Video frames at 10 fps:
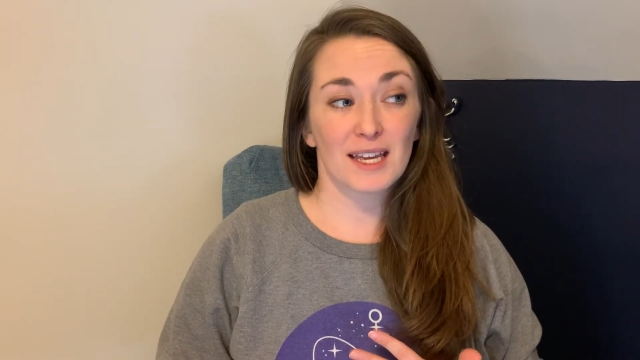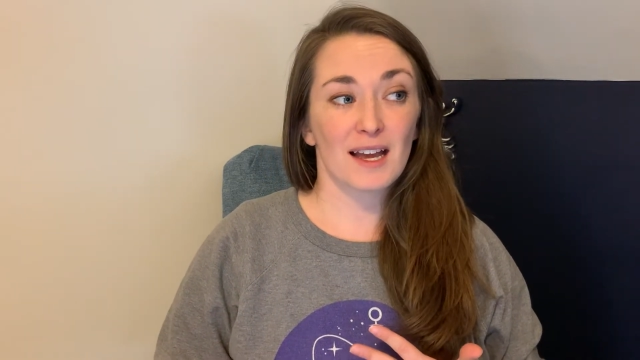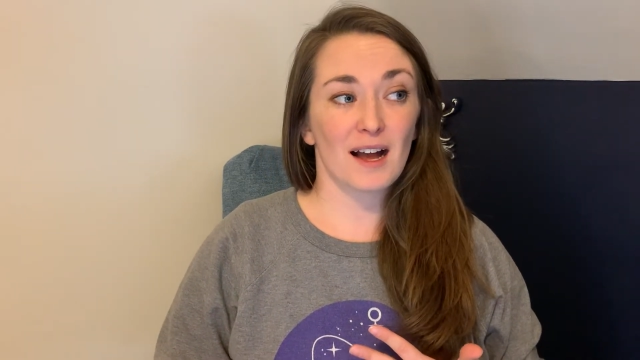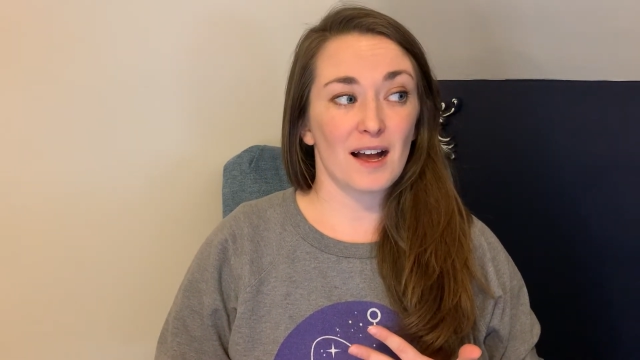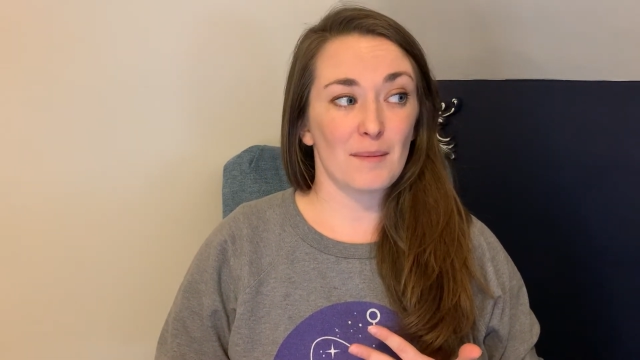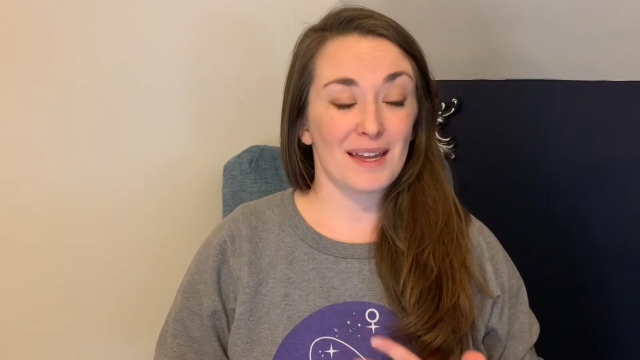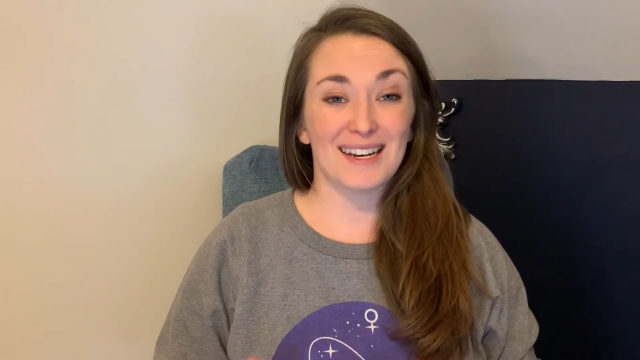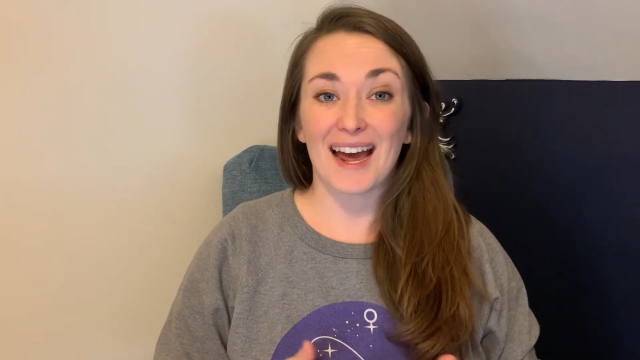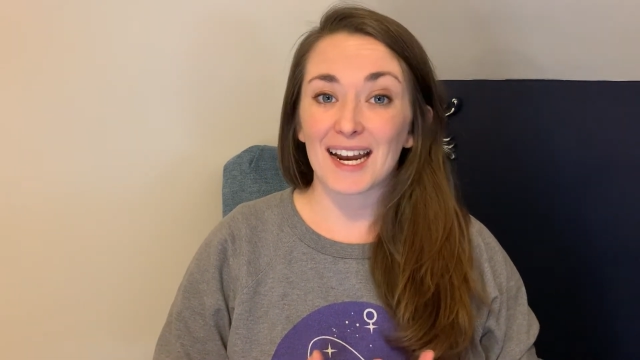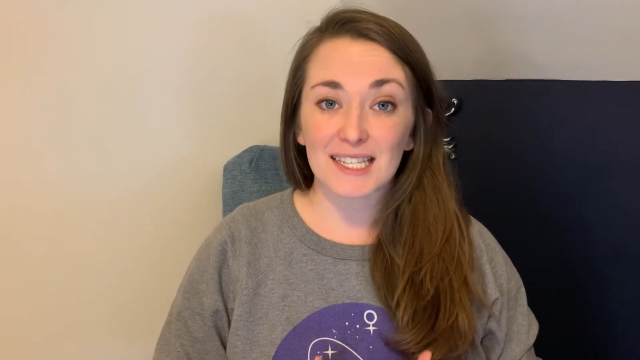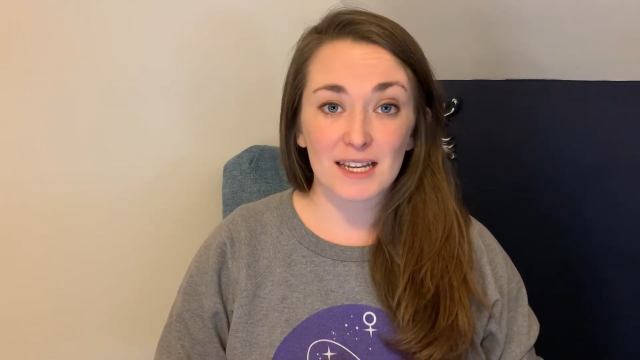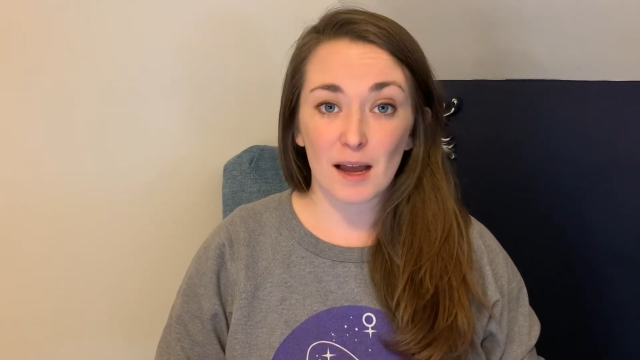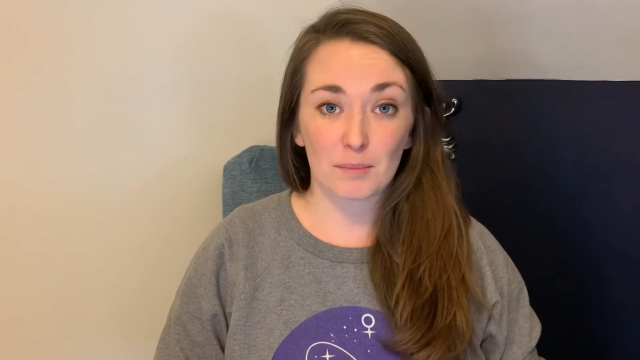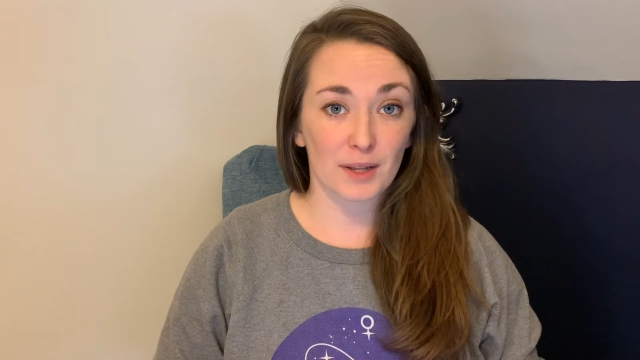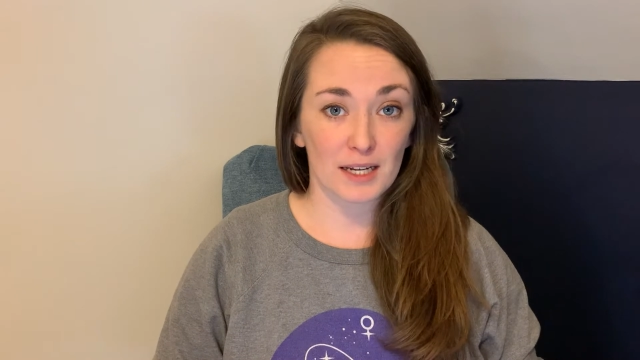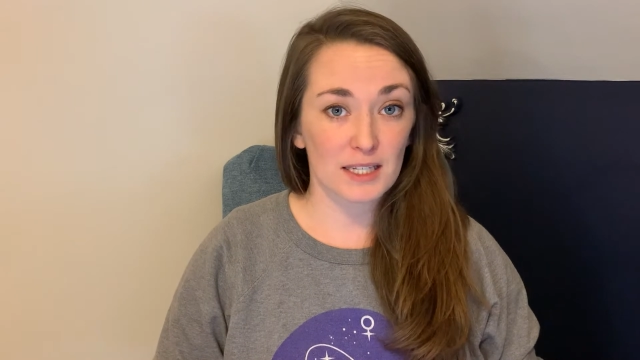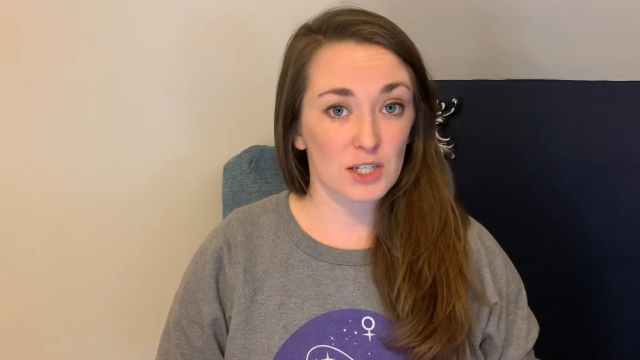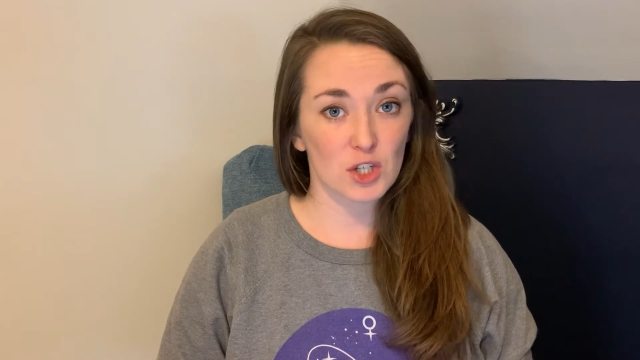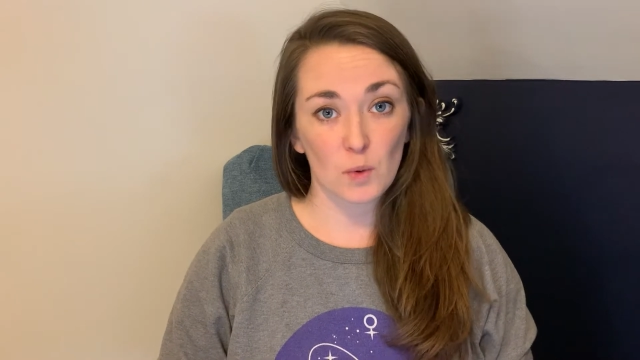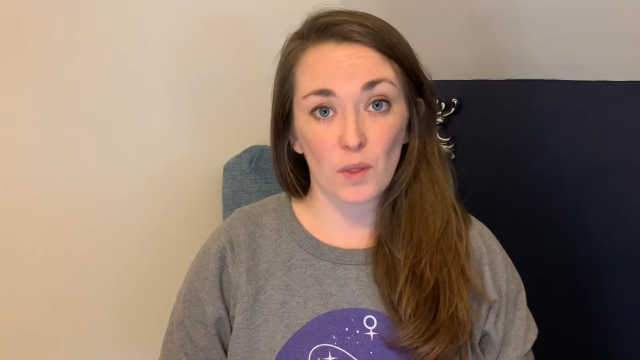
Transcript: and not as complex as you would